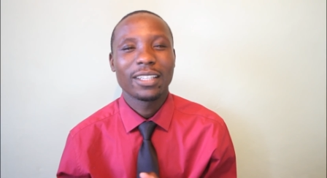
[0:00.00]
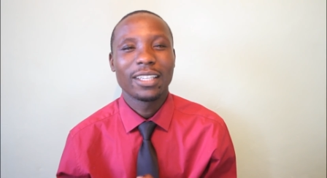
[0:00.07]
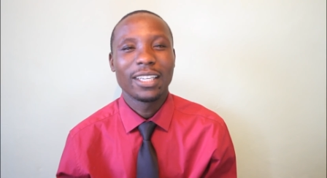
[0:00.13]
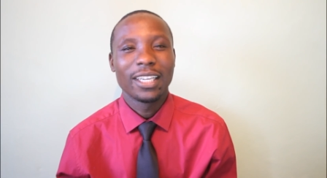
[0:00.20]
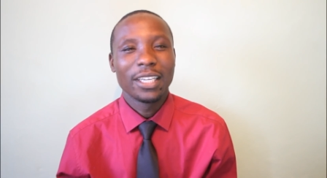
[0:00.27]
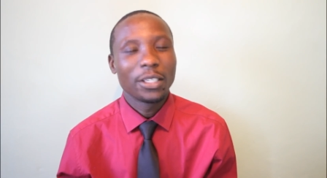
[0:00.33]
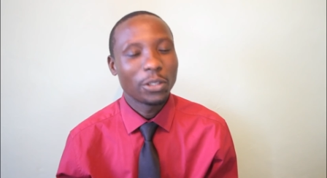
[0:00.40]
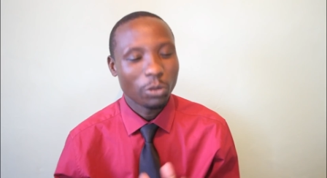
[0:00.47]

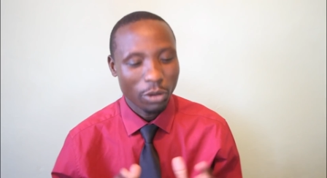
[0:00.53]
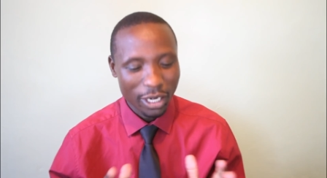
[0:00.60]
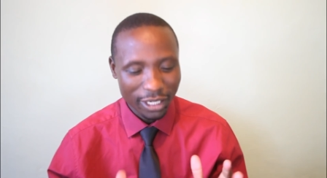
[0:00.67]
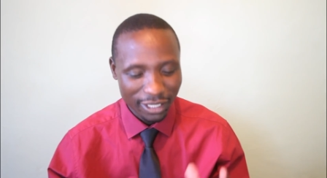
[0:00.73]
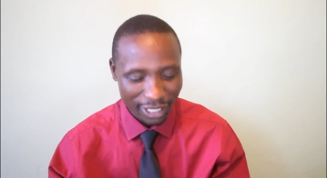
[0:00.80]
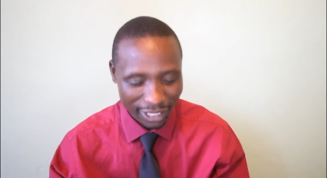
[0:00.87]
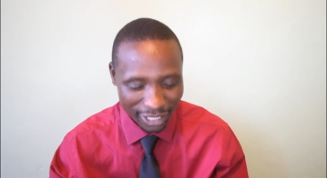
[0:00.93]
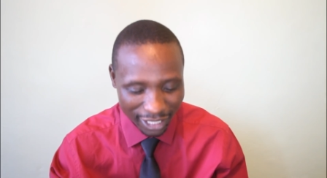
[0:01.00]
So, ladies
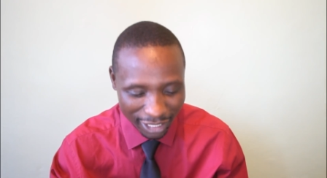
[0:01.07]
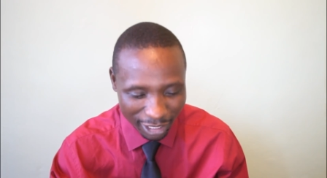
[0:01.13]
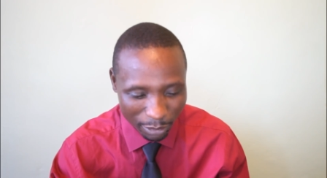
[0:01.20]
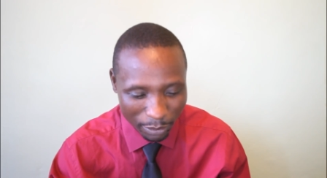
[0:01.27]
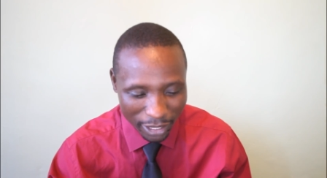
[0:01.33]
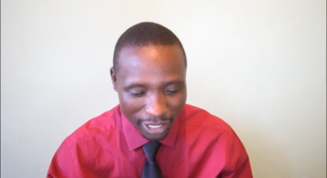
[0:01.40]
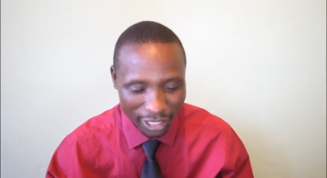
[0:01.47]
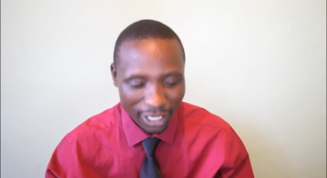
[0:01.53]
and
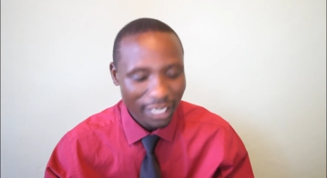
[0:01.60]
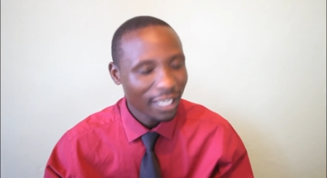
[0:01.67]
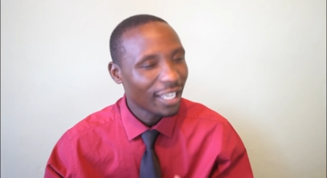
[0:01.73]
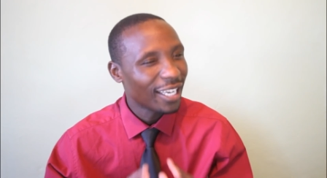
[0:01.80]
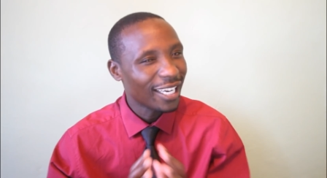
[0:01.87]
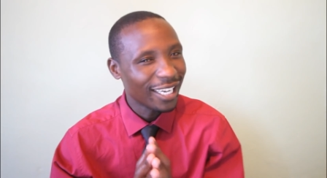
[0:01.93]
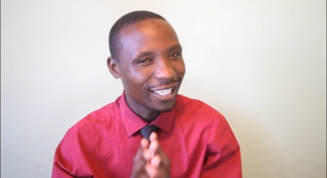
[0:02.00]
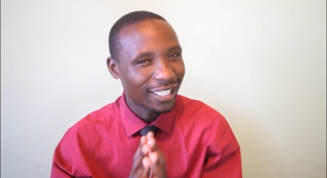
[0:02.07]
gentlemen,
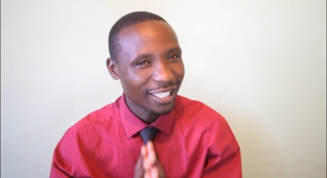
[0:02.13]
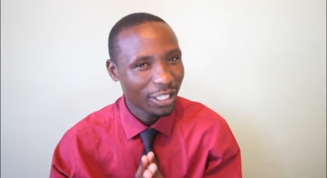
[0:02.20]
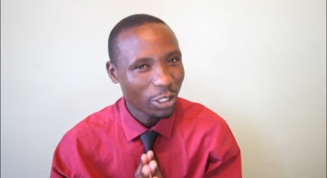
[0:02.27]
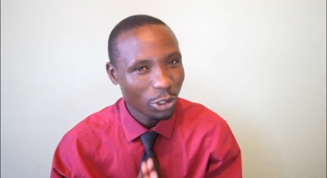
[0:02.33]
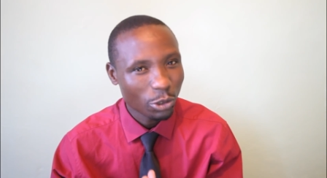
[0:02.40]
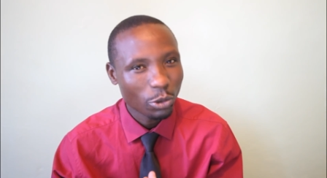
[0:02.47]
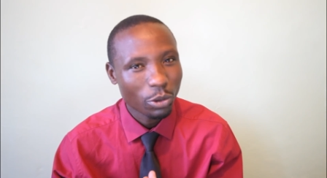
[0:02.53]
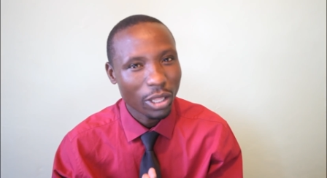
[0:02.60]
it is
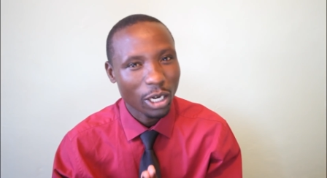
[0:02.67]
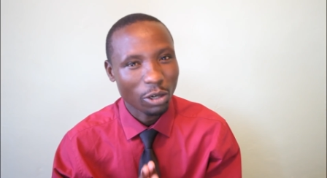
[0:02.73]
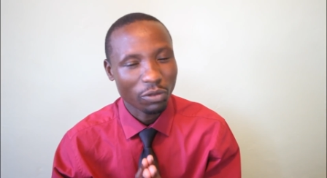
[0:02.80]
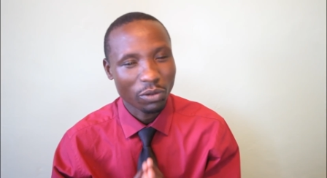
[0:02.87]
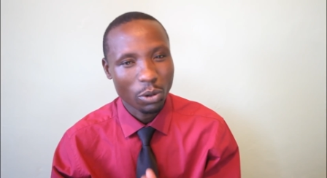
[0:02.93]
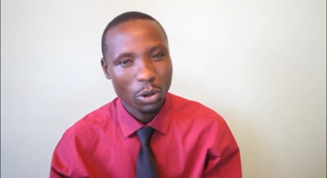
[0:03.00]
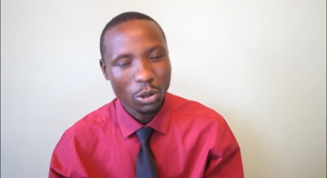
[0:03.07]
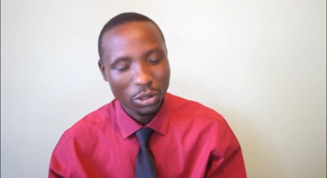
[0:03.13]
true that, of
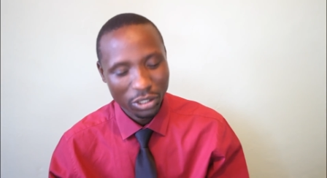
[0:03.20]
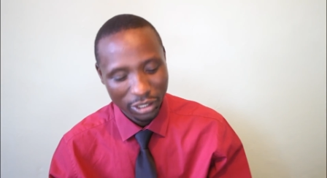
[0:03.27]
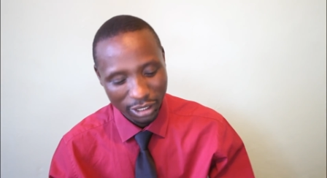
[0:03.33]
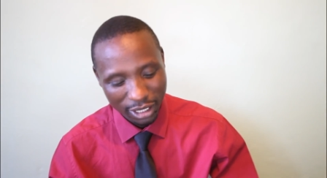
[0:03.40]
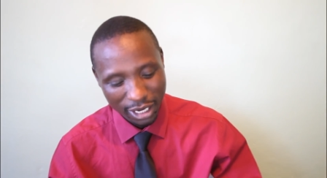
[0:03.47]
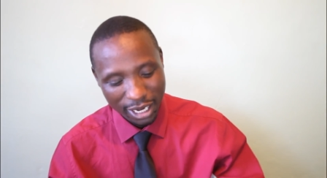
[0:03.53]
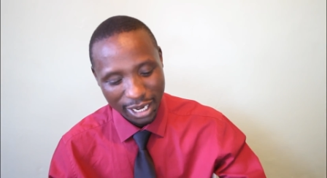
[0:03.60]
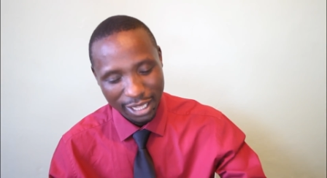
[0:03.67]
course,
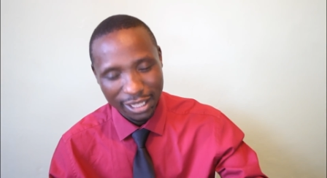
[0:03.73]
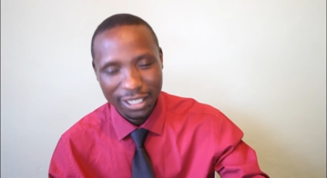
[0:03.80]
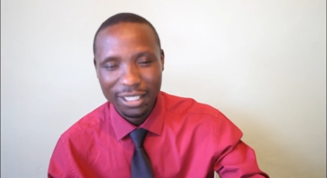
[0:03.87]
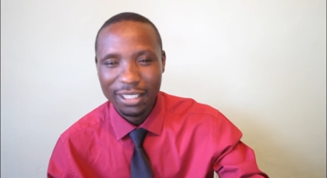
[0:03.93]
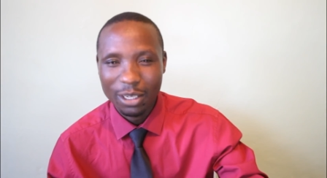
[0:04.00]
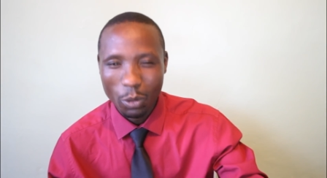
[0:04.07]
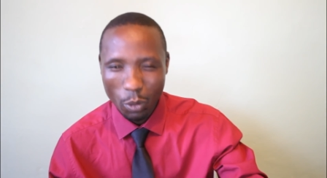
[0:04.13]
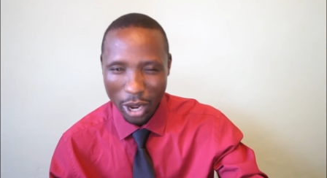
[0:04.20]
this is
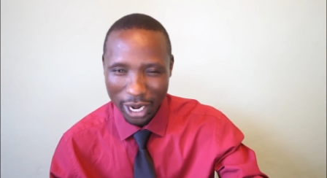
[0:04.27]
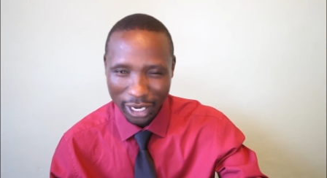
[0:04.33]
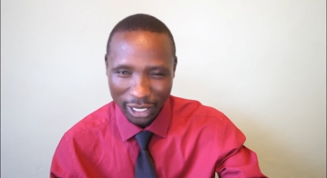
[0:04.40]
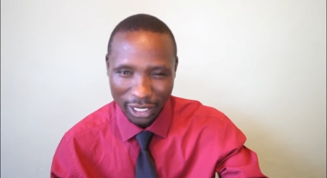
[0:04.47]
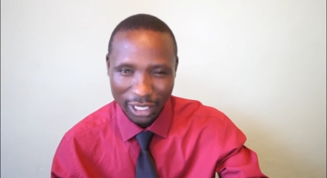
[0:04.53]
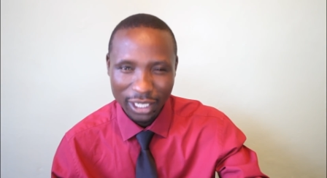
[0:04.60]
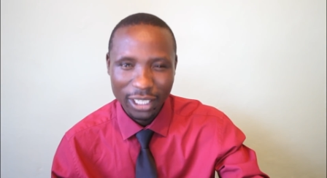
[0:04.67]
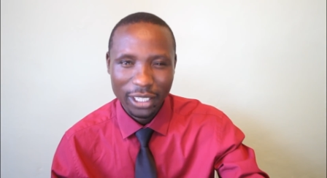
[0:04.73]
a worry
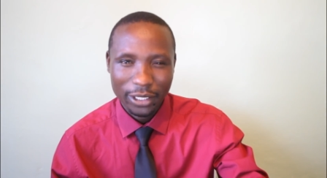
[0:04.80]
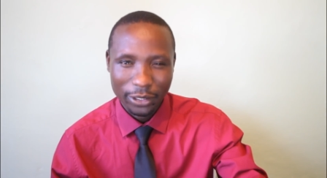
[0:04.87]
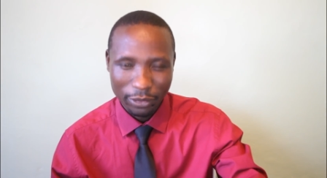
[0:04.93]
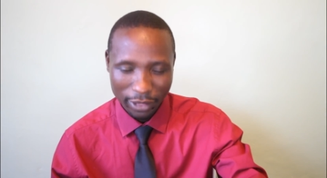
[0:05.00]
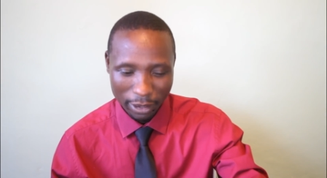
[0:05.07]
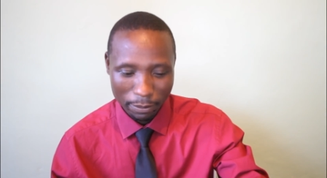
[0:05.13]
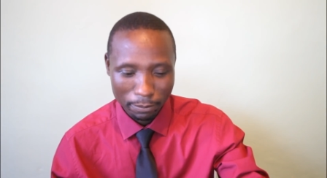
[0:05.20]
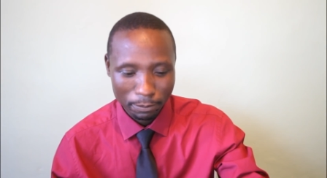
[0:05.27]
to them.